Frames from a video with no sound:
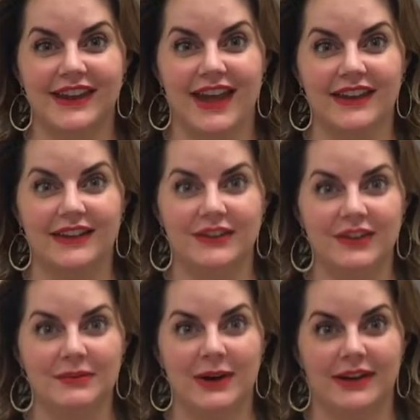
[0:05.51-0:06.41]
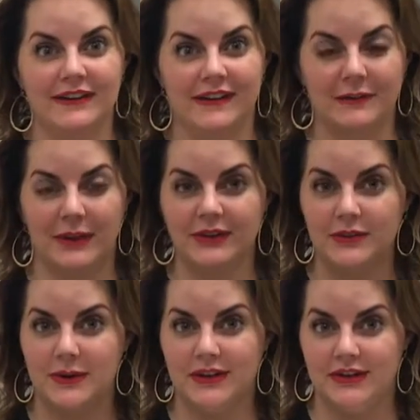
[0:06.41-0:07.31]
Cat here with Amara Day Spa. I
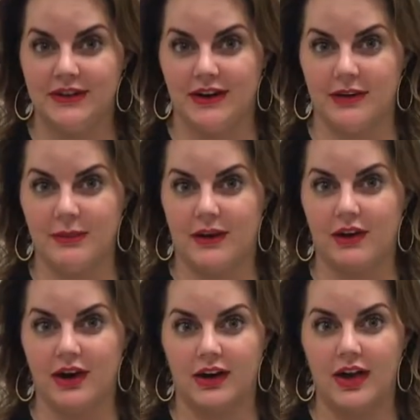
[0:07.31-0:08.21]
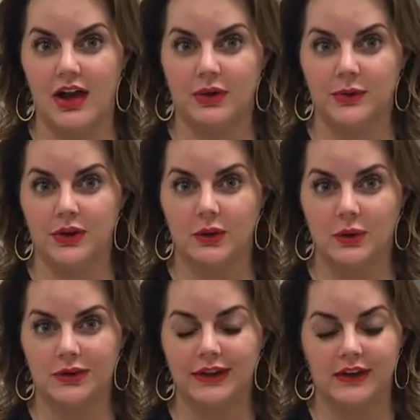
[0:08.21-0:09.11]
just wanted to talk about our
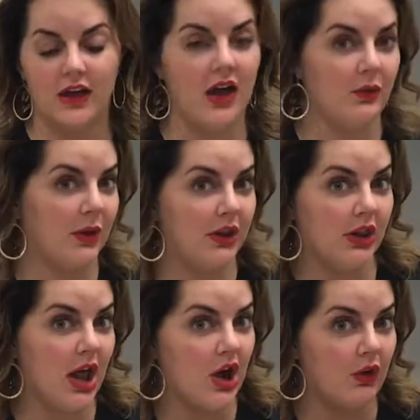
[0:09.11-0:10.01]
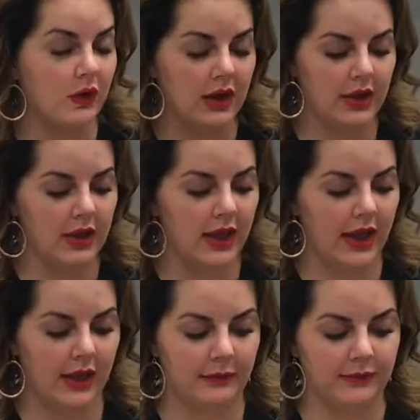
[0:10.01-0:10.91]
Aquagold and Aquaglow.
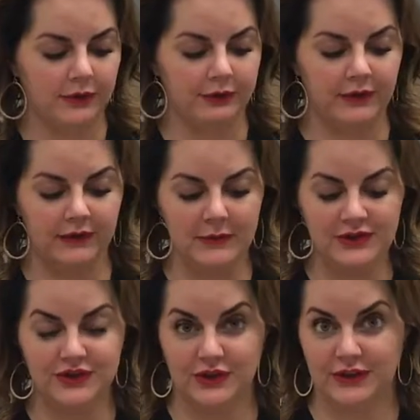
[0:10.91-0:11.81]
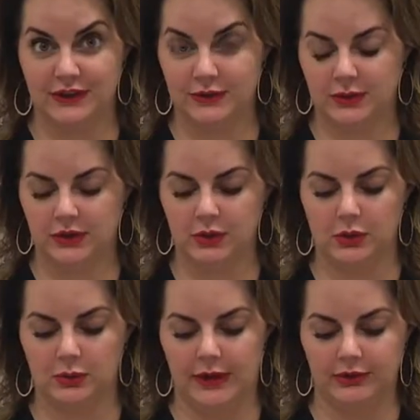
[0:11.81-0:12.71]
So first let me show you this really
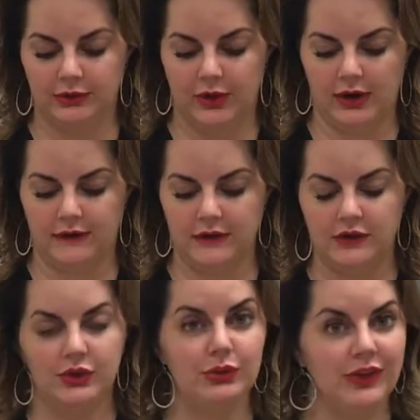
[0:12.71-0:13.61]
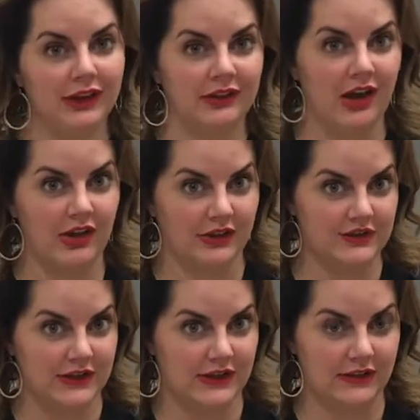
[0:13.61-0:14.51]
cool reservoir. It's a new
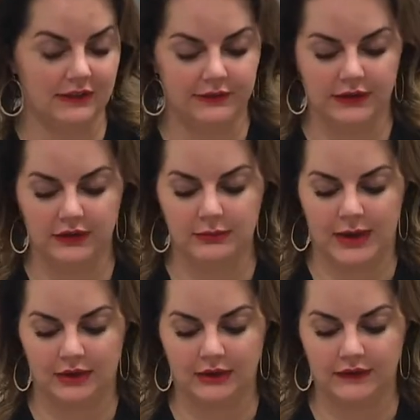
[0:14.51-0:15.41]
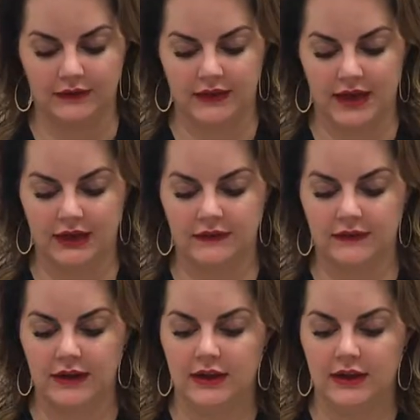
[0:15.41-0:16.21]
technology in the field of medical aesthetics.